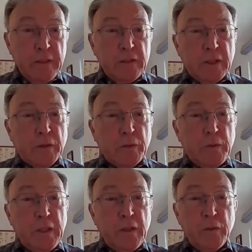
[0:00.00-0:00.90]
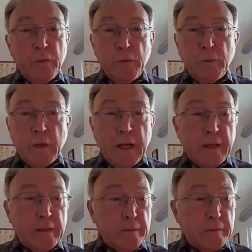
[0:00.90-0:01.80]
So you
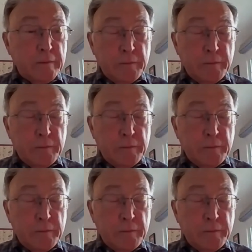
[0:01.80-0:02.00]
uh,